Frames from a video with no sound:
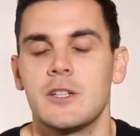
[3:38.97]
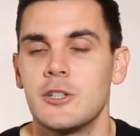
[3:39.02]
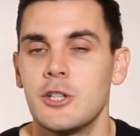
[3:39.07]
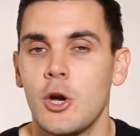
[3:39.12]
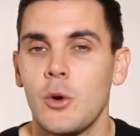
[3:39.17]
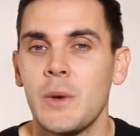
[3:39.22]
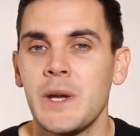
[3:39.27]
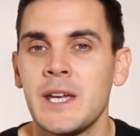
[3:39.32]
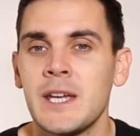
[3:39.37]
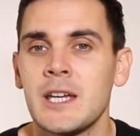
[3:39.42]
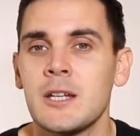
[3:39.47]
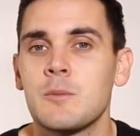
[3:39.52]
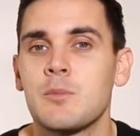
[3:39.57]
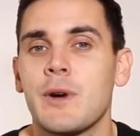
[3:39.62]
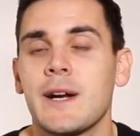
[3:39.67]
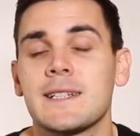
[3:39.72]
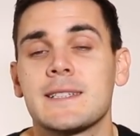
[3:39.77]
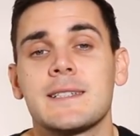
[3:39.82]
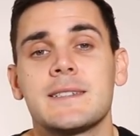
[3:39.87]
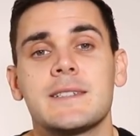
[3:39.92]
Knowing and
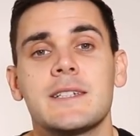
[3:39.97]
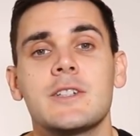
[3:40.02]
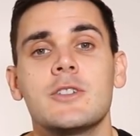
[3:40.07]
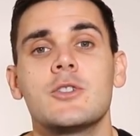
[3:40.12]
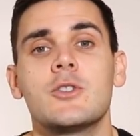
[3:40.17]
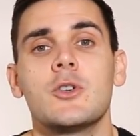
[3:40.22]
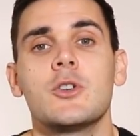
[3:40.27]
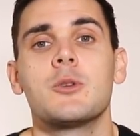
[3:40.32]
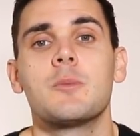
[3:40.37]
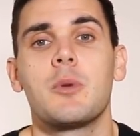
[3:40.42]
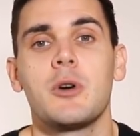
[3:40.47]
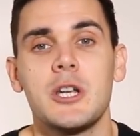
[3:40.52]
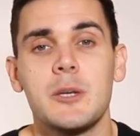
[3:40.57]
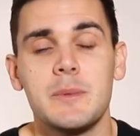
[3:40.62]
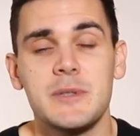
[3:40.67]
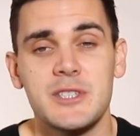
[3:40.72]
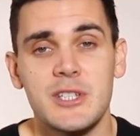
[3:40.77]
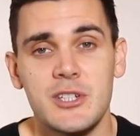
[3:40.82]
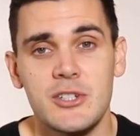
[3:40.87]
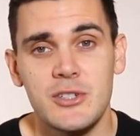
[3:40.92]
practicing good body
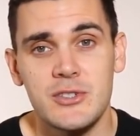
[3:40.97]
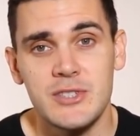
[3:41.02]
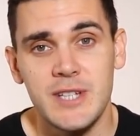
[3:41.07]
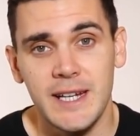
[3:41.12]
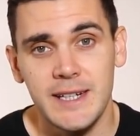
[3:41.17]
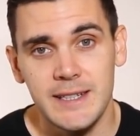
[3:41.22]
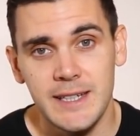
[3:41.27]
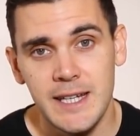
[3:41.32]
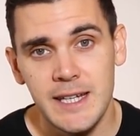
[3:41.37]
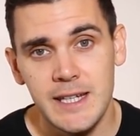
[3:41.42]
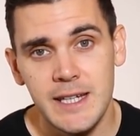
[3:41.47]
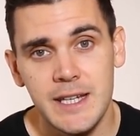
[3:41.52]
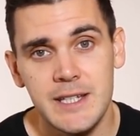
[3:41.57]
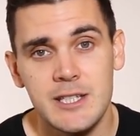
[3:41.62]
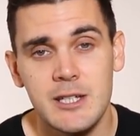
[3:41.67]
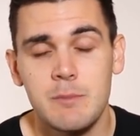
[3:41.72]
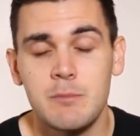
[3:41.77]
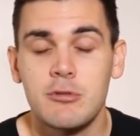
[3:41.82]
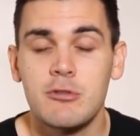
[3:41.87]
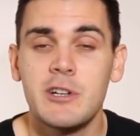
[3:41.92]
position technique is
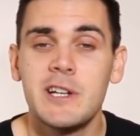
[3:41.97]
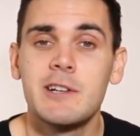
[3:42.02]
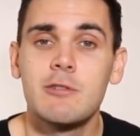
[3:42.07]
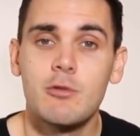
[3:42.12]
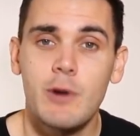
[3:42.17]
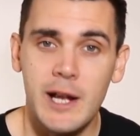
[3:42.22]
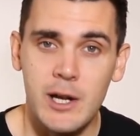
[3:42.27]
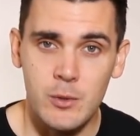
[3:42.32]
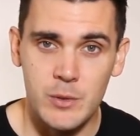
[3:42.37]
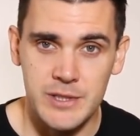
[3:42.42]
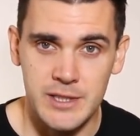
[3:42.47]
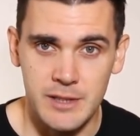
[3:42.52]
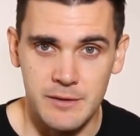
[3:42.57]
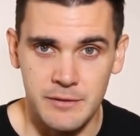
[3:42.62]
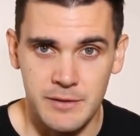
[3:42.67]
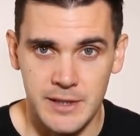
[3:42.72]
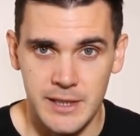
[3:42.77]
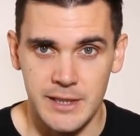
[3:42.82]
a prerequisite for